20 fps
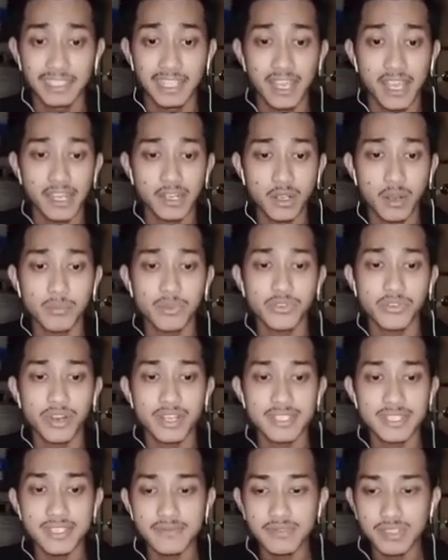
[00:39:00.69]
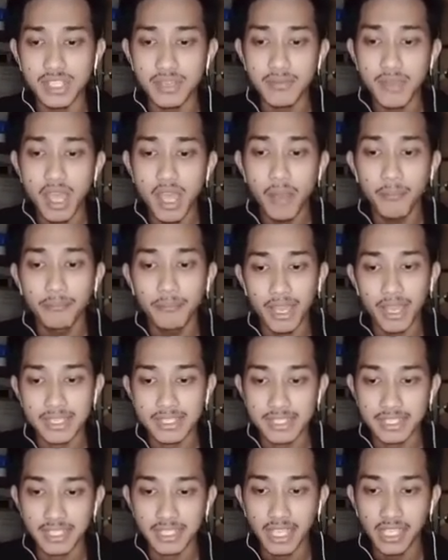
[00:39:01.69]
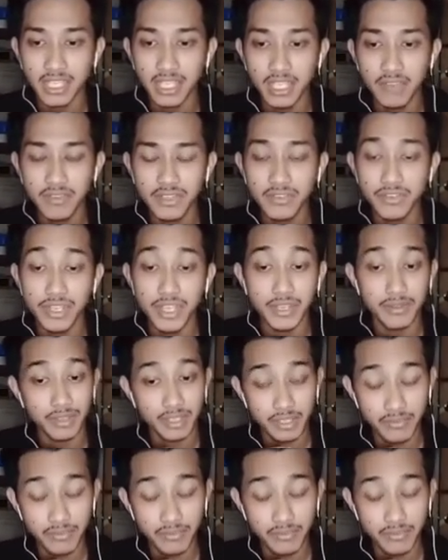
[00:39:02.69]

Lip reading: and computerized system makes tracking inventory even